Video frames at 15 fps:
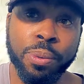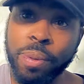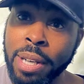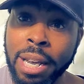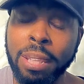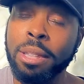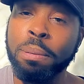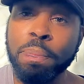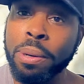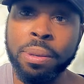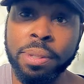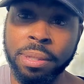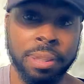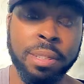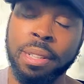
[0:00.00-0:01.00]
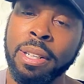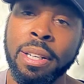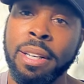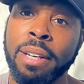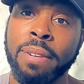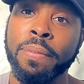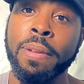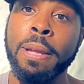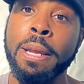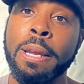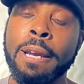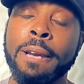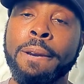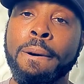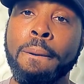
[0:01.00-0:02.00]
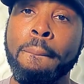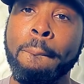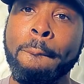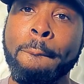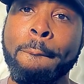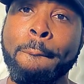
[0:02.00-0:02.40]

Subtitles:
not the person, and